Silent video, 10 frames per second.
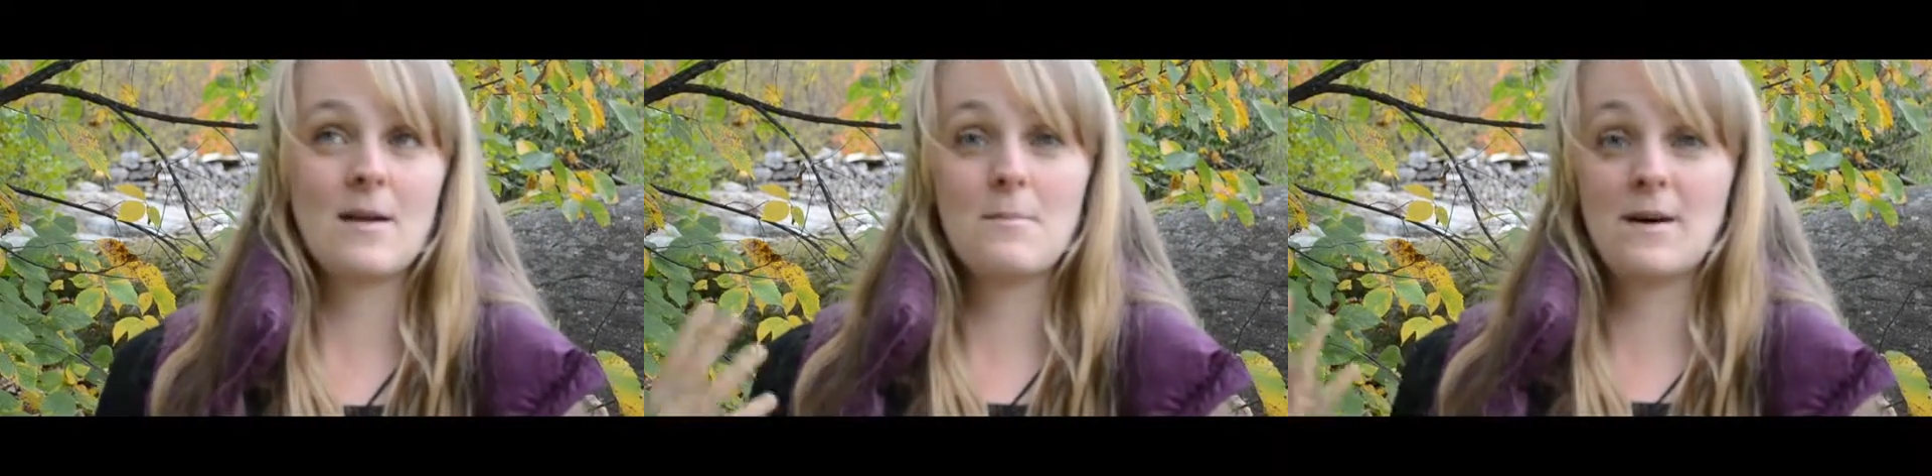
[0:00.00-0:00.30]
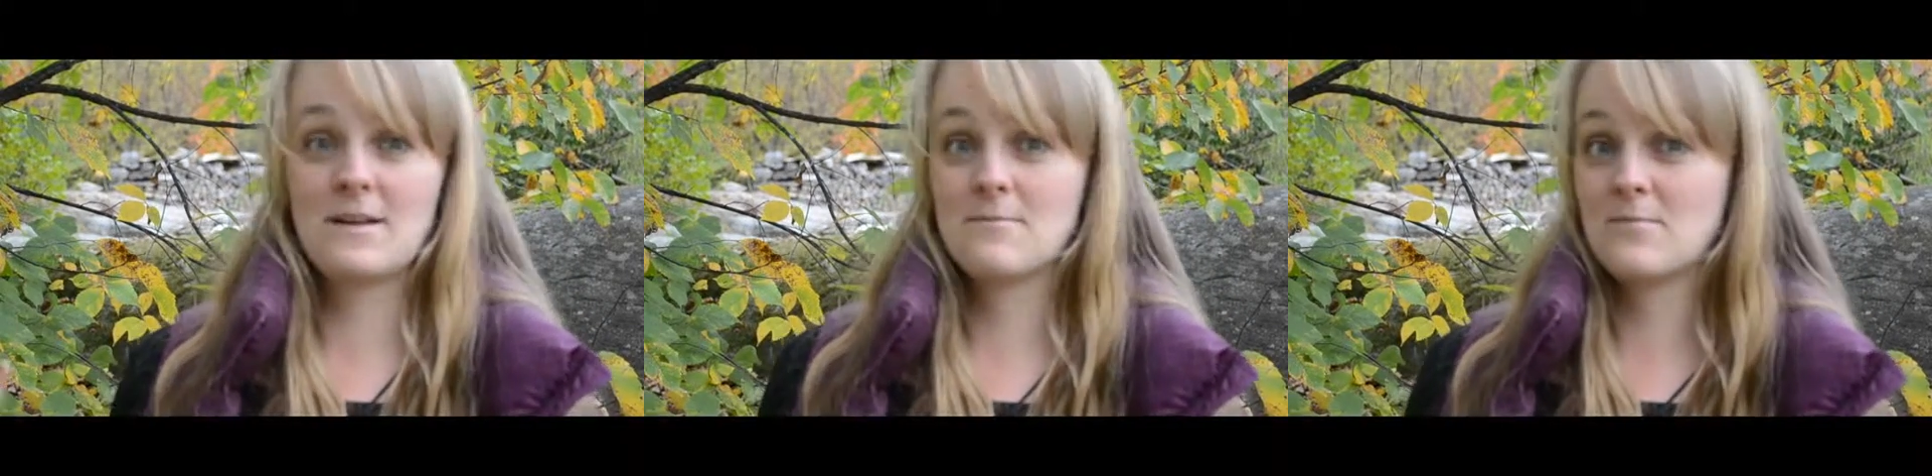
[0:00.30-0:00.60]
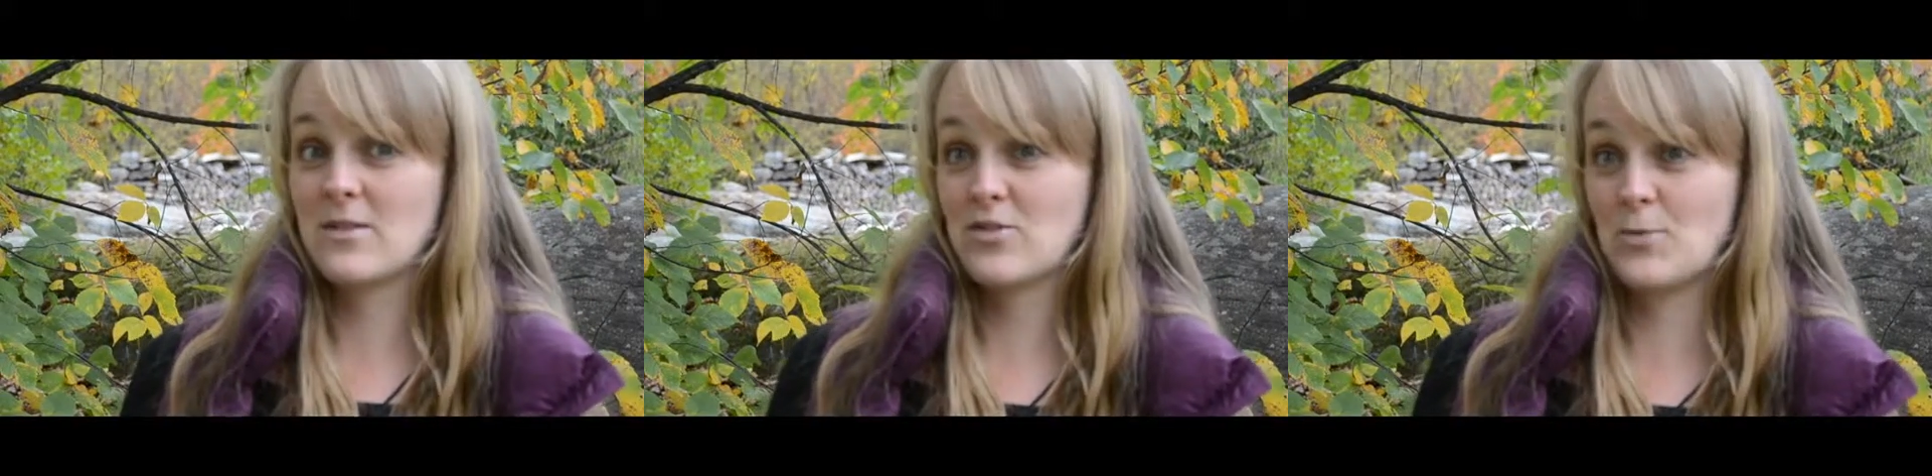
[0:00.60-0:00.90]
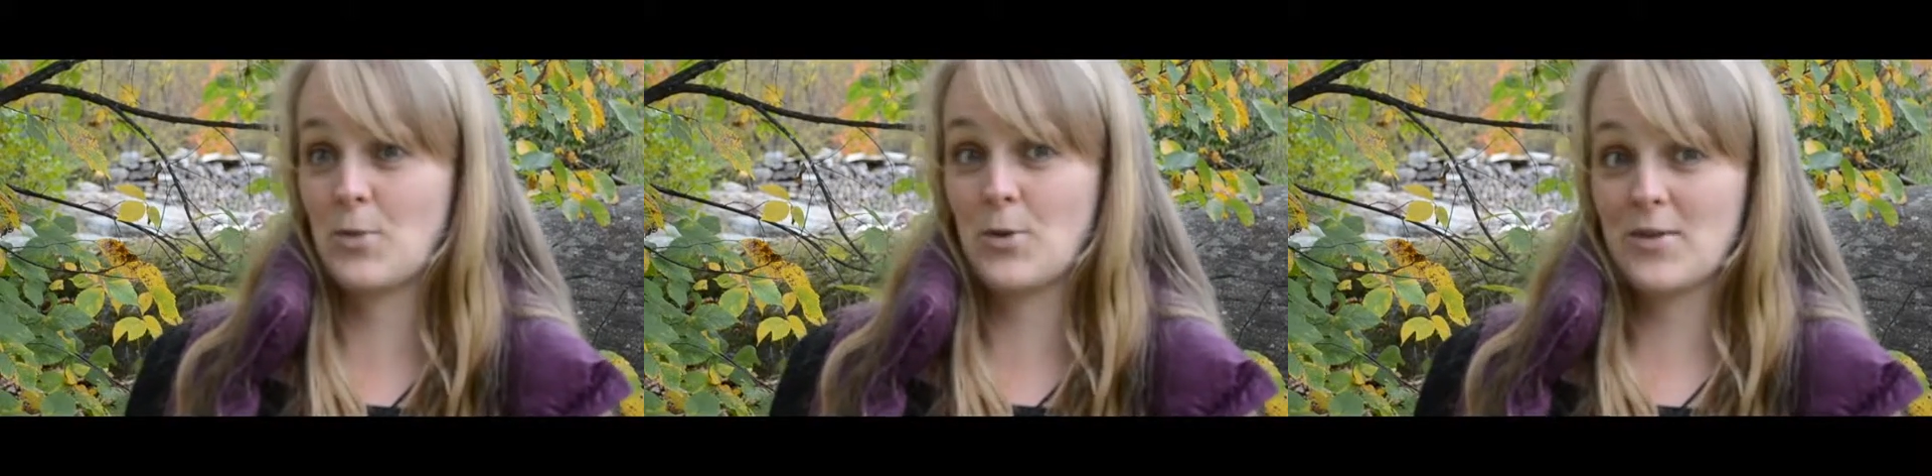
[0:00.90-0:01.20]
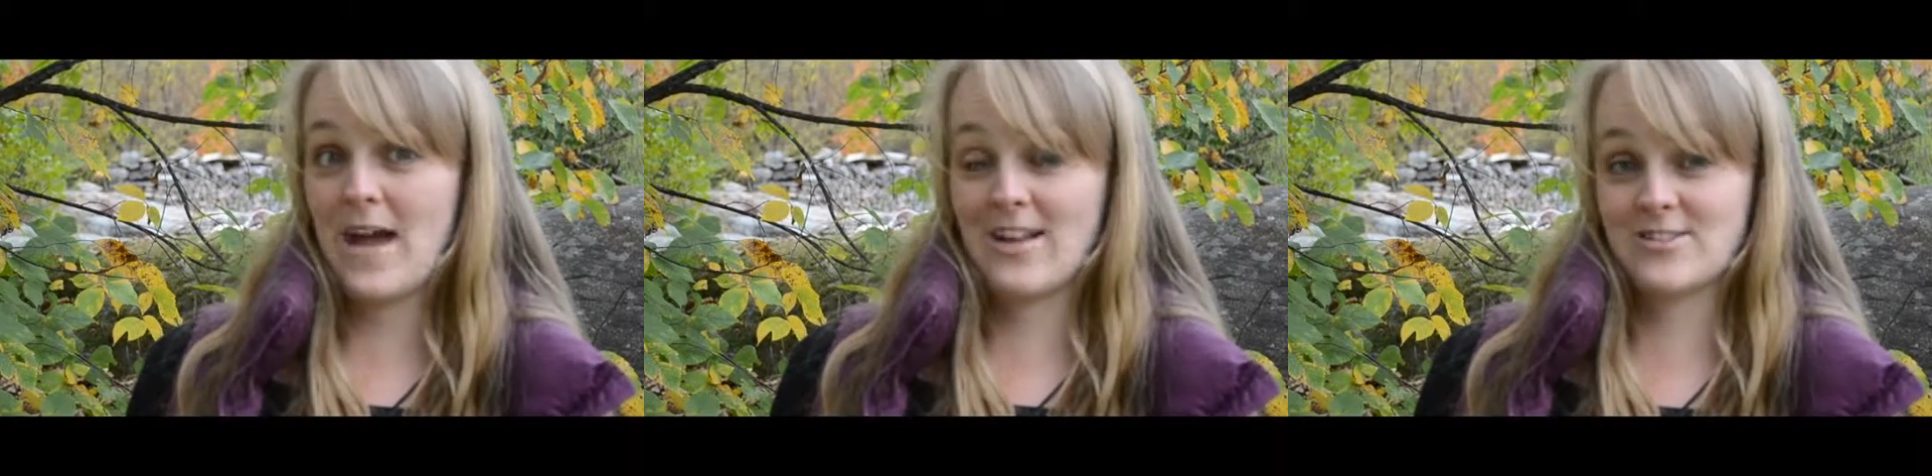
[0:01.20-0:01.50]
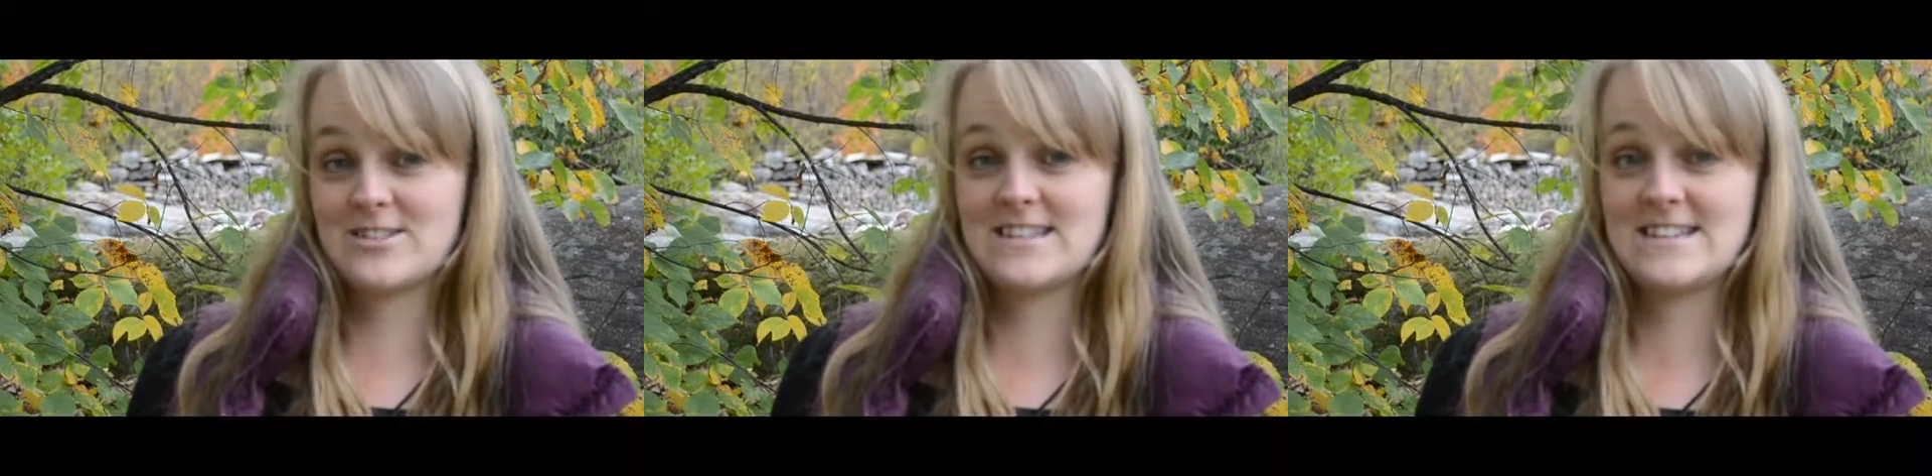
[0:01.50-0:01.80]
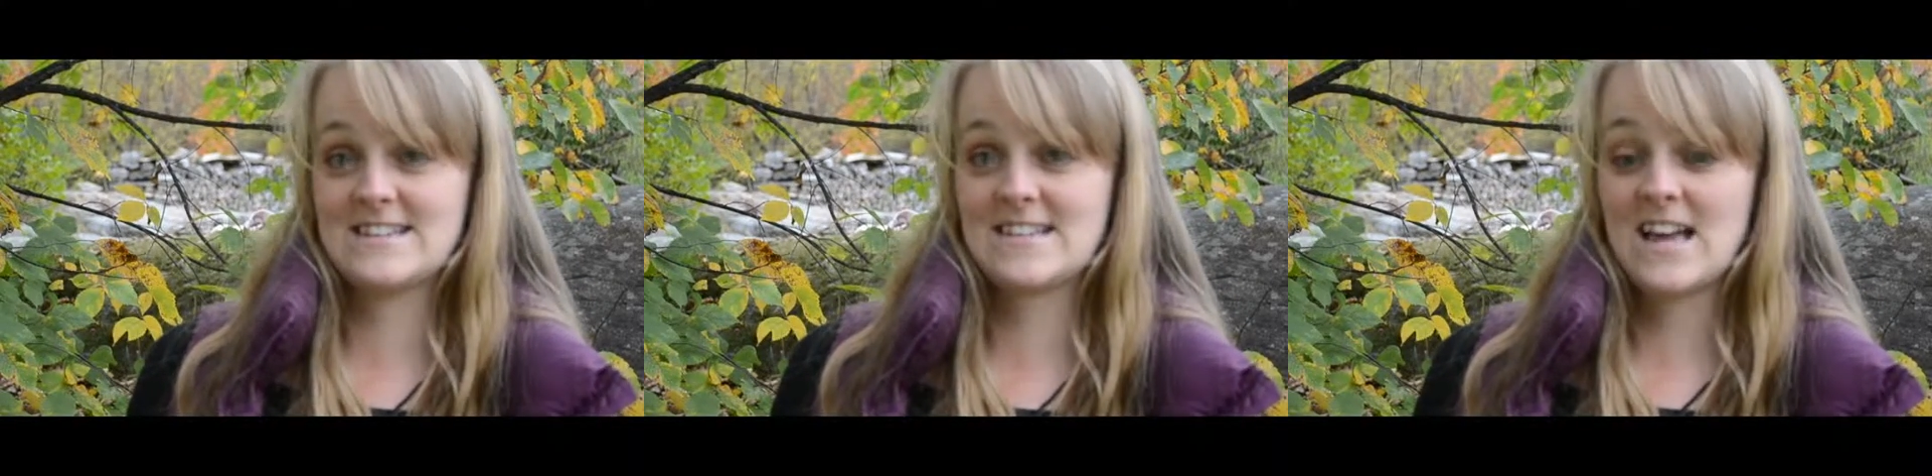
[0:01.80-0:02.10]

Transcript: but so mold allergies